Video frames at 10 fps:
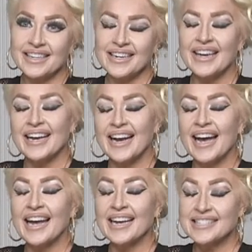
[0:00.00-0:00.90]
Okay,
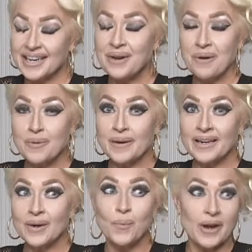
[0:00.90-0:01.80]
I said no
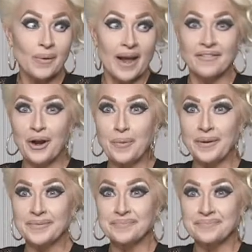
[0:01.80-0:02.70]
open. We don't have an open.